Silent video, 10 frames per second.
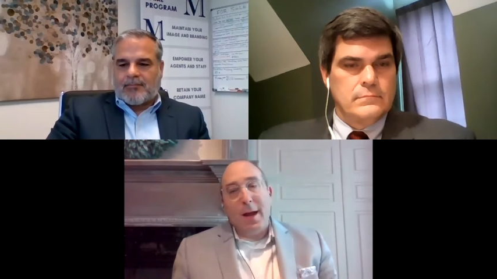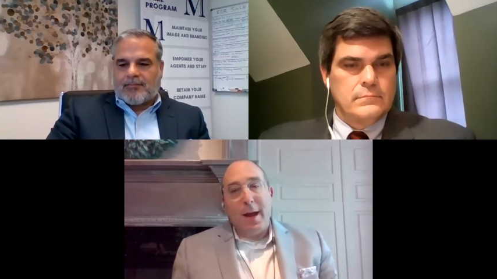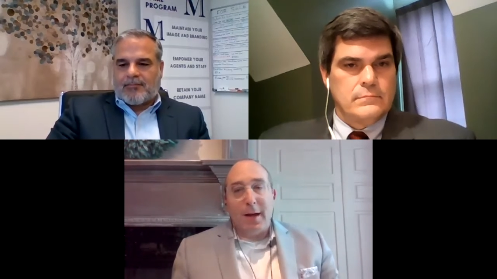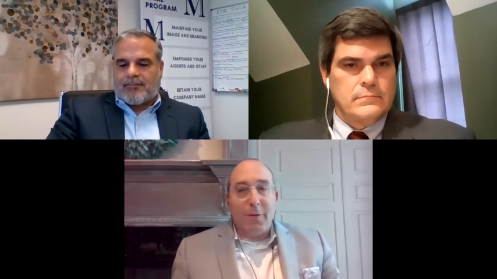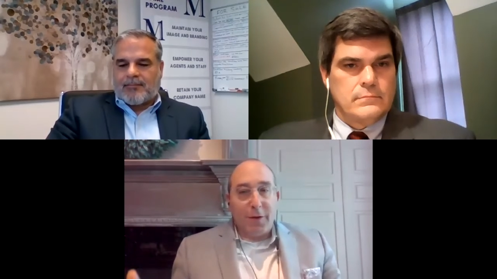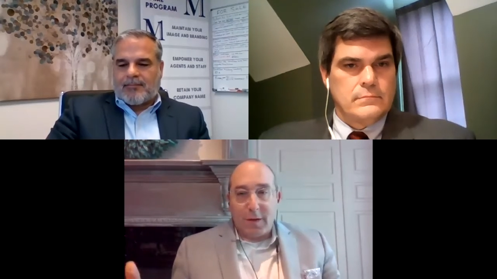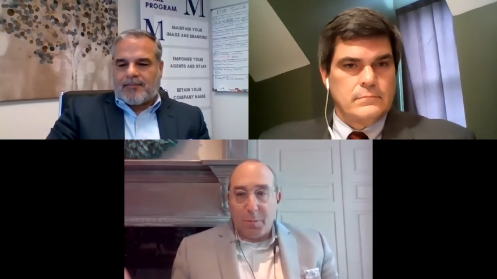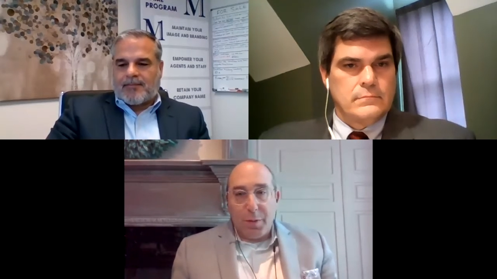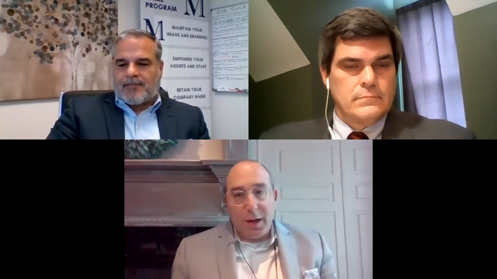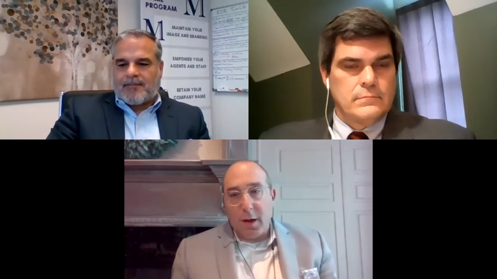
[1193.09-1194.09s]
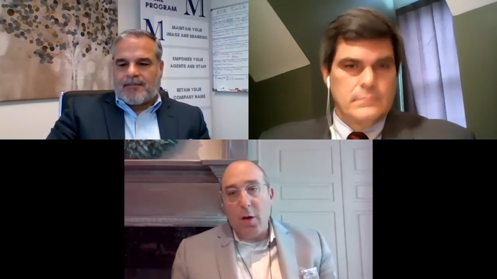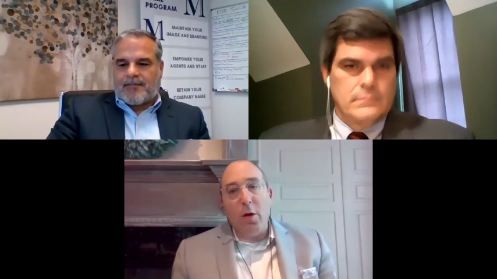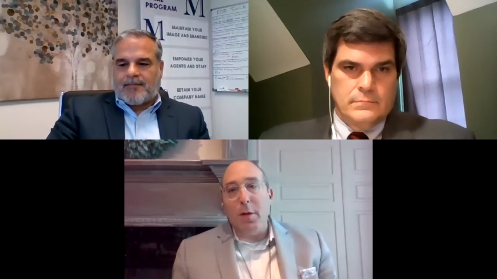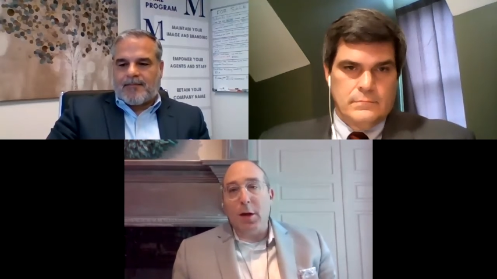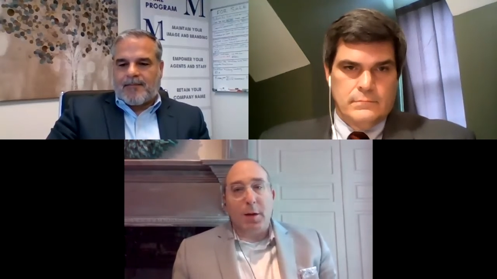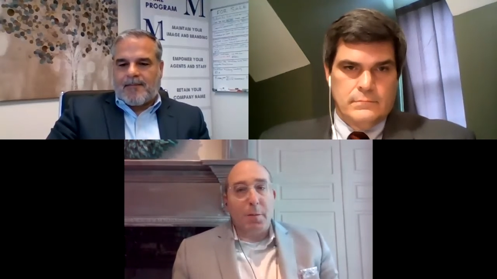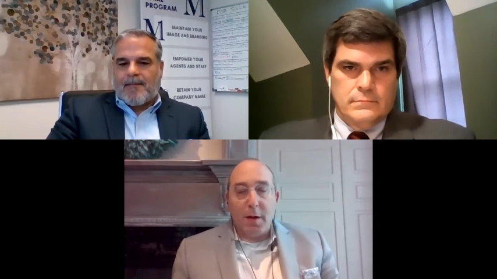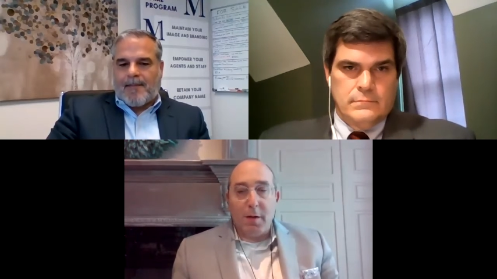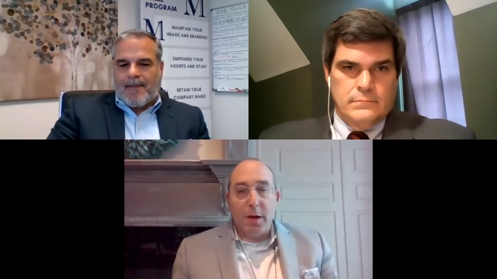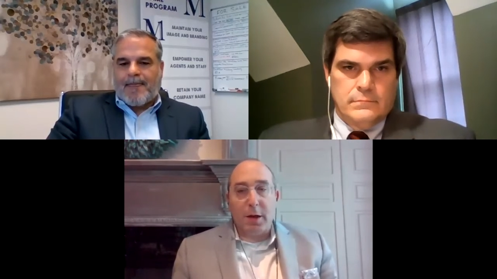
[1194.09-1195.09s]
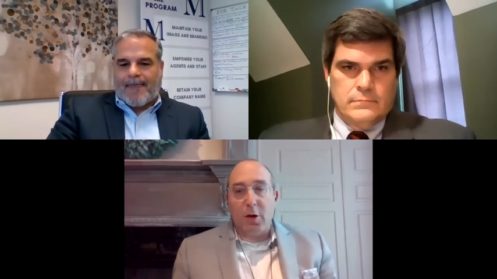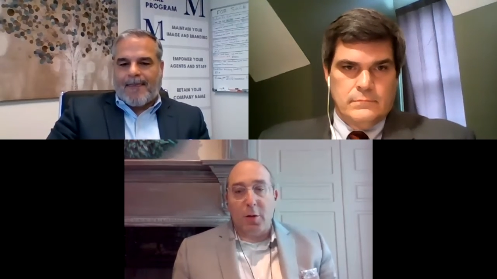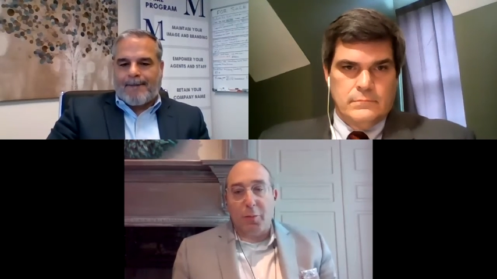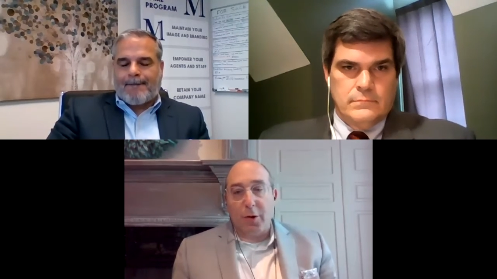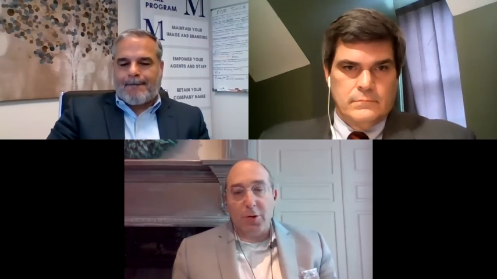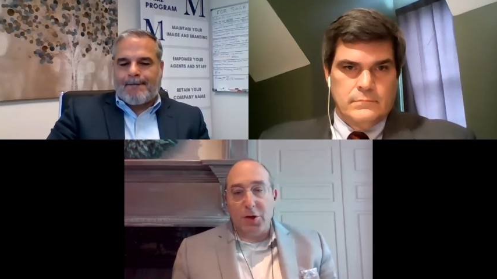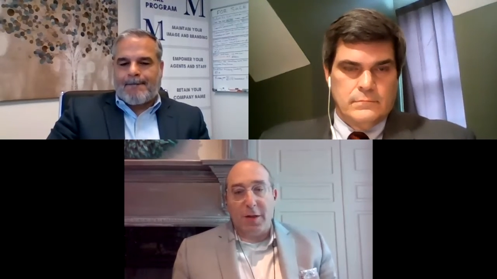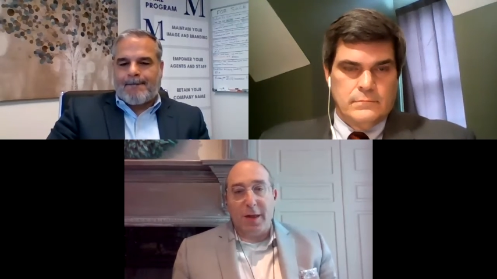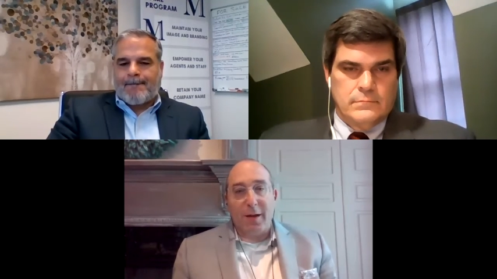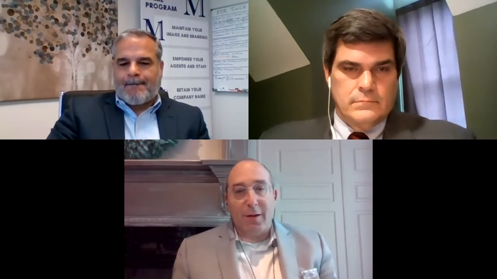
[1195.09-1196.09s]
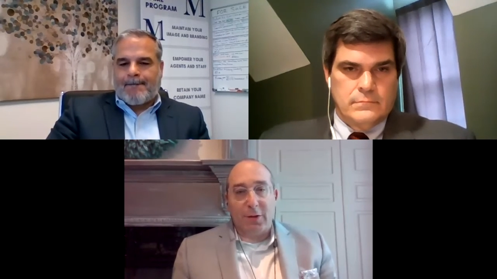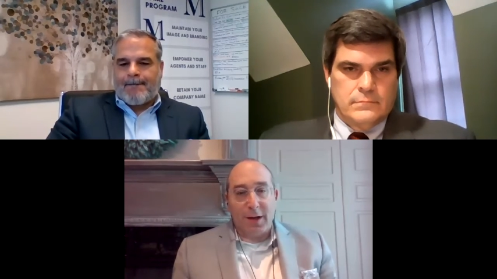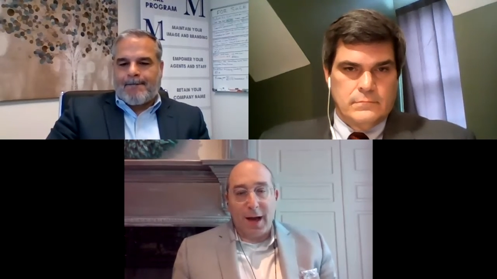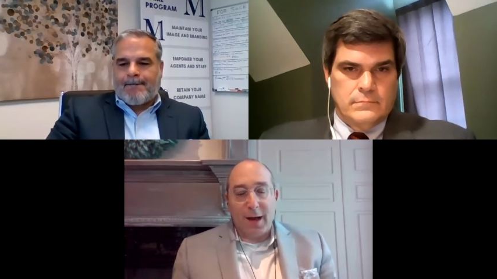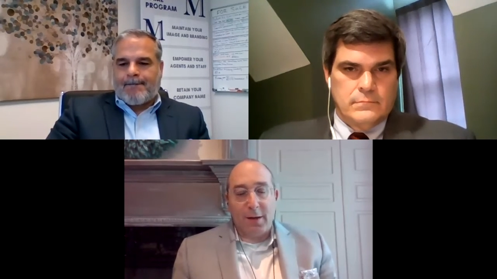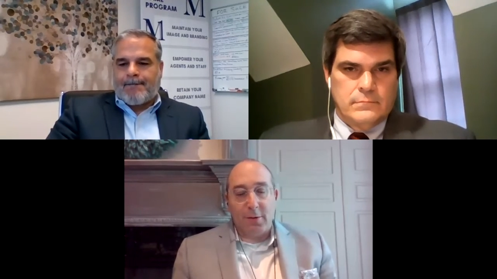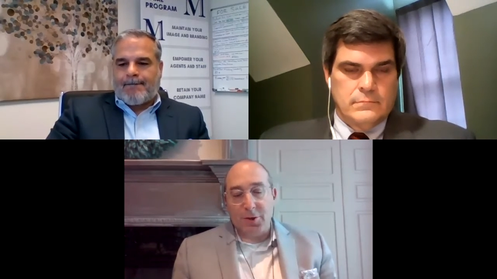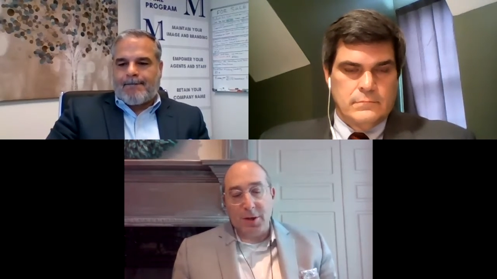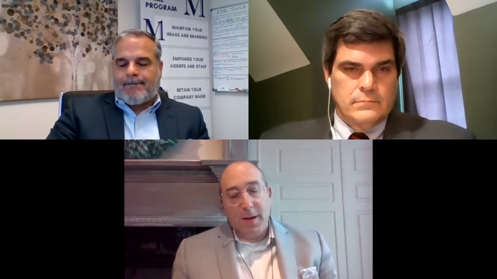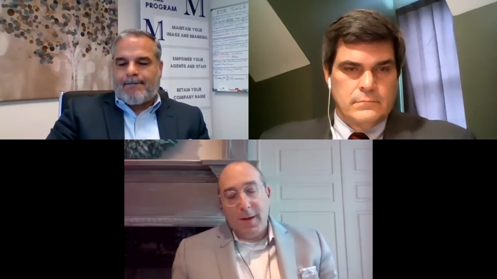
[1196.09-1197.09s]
Speaker 1: And if it's a big home, it, it, it could approach a thousand dollars.